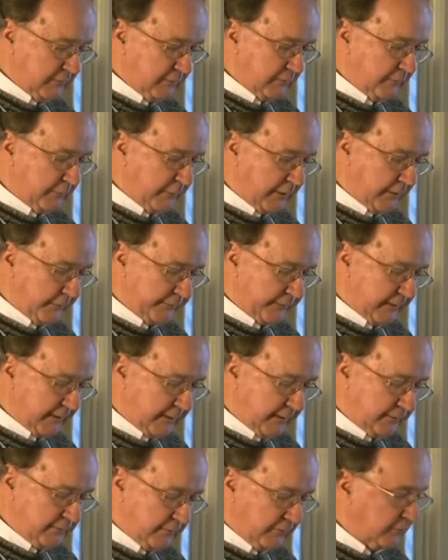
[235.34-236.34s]
about
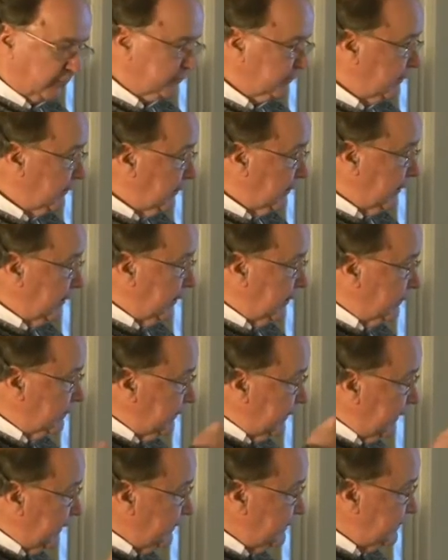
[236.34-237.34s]
that. You know, in
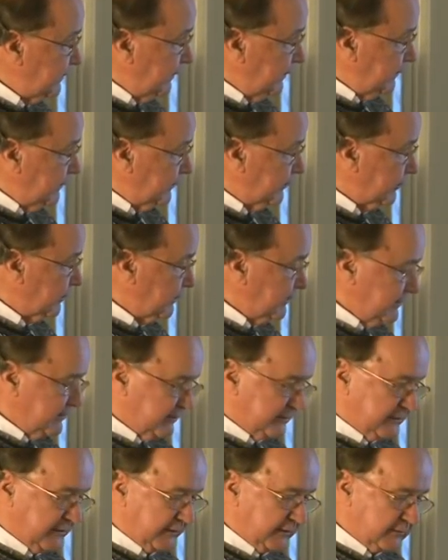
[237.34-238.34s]

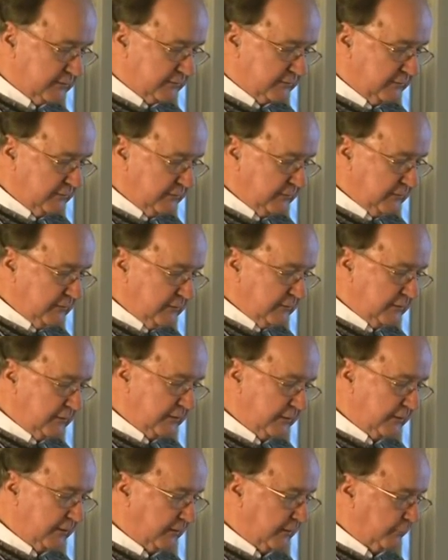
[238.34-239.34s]
1836,
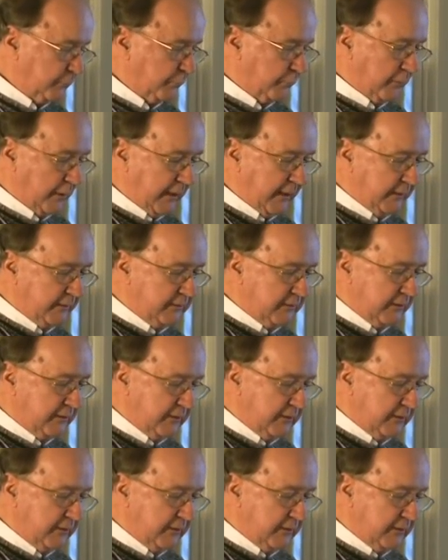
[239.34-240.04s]
uh, prior to